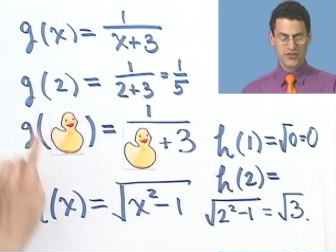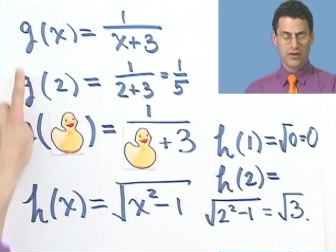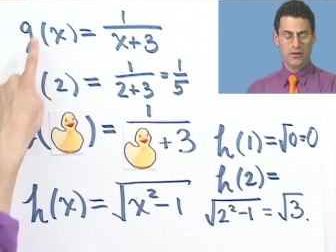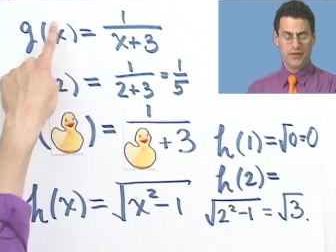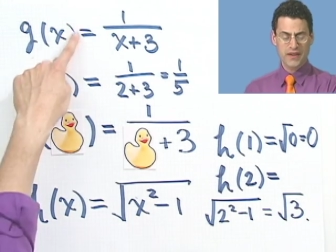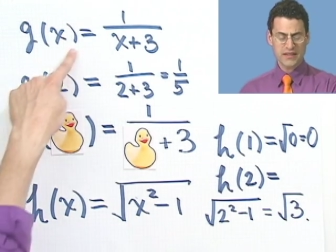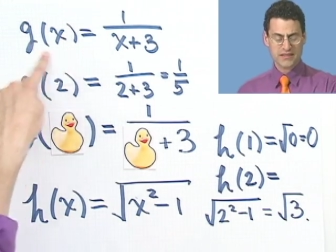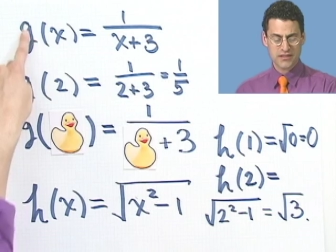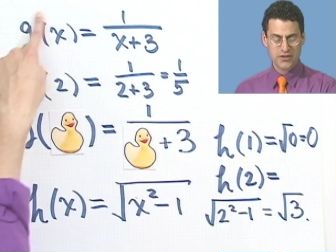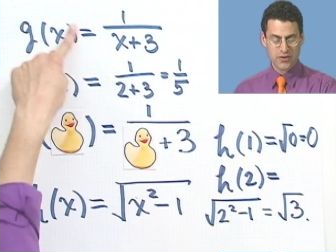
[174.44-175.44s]
So
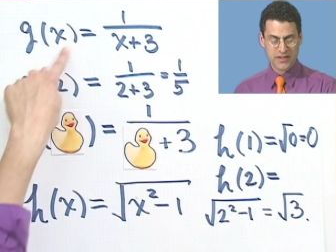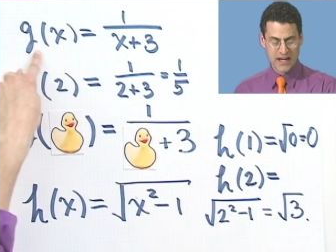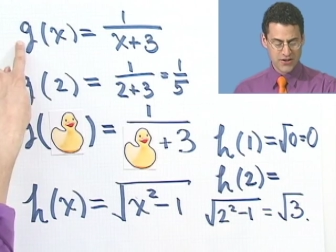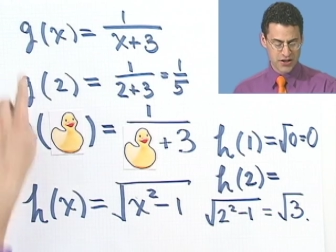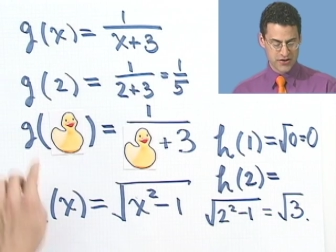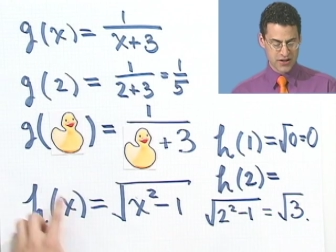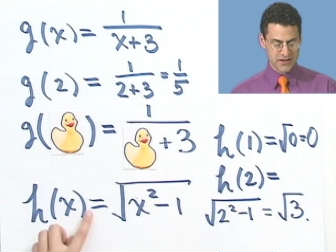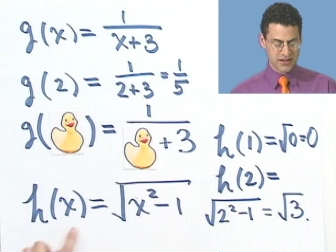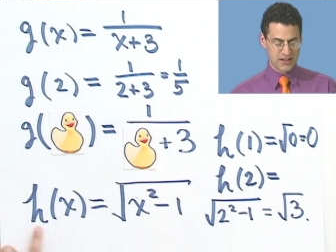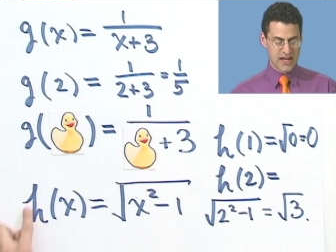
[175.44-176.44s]
this notation
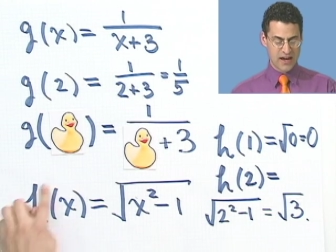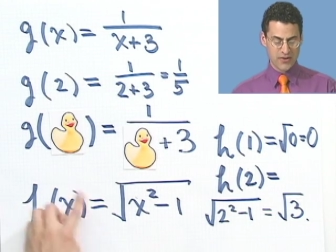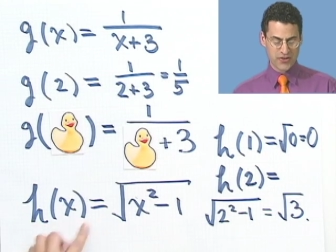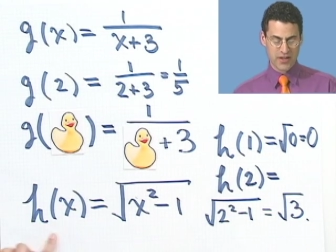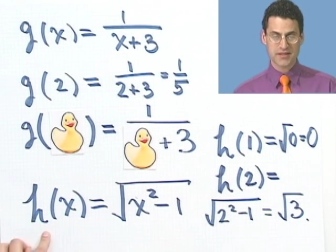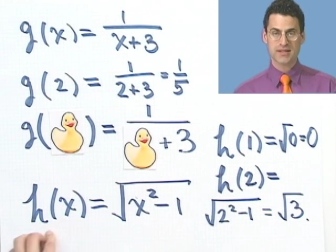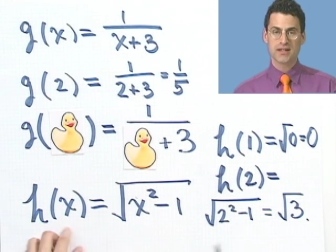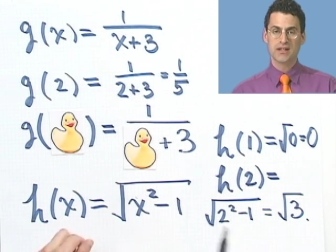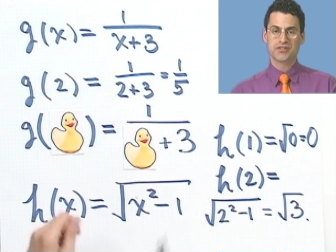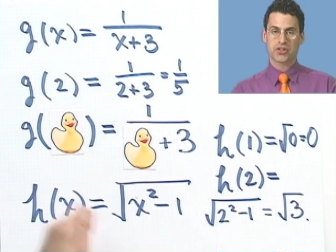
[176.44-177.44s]
just allows us
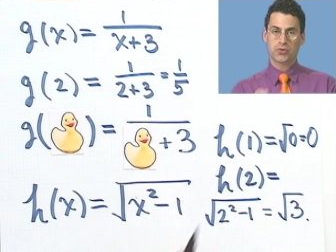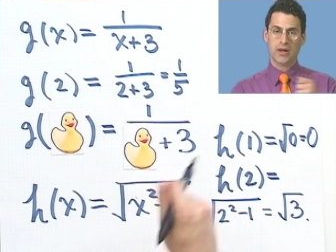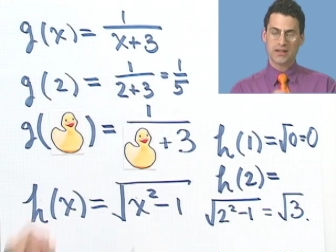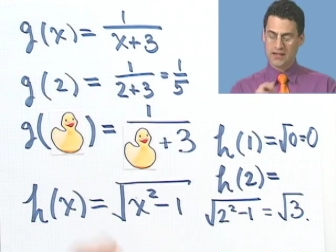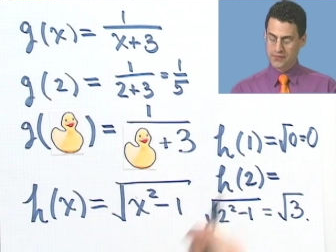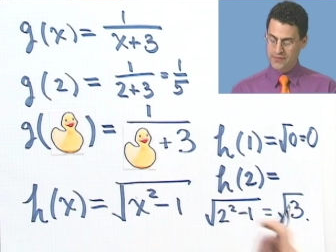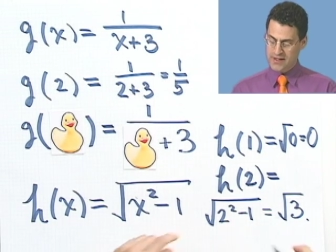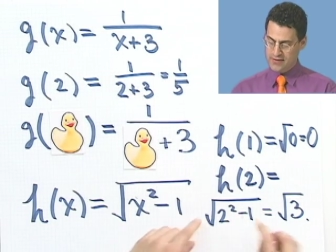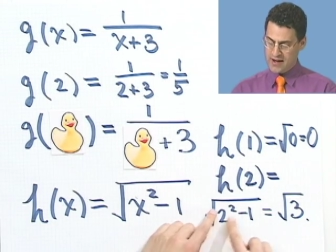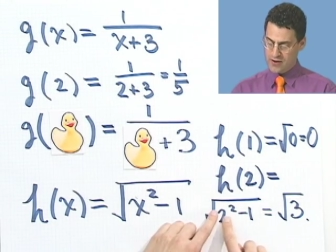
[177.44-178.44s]
to quickly
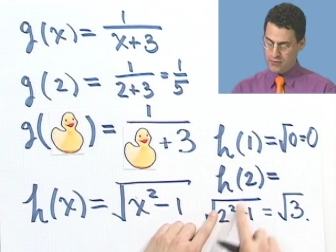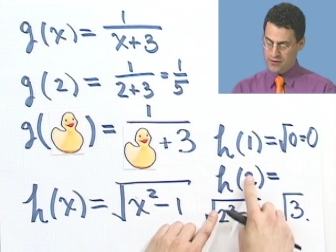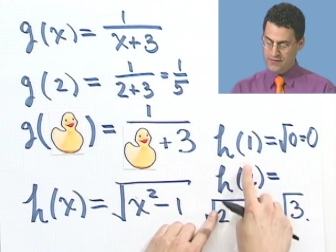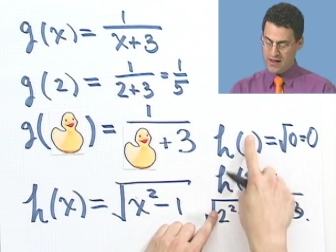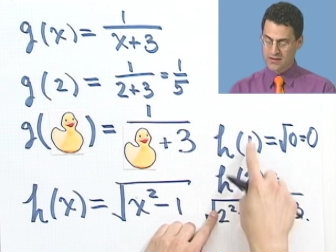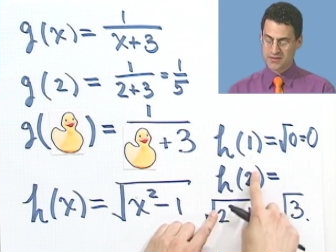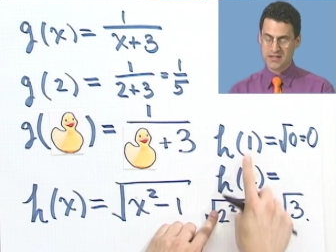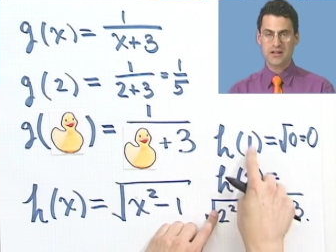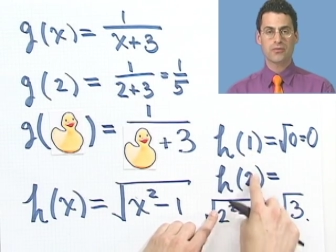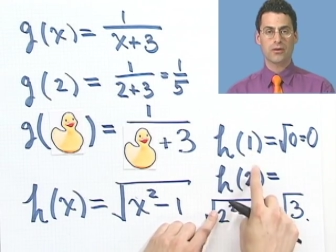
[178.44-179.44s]
figure out what
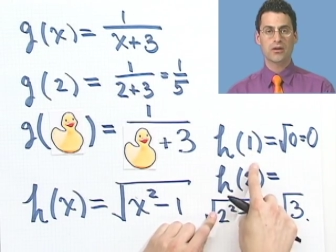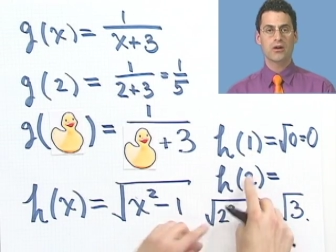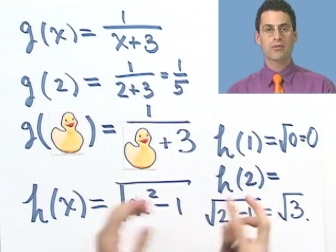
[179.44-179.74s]
values equal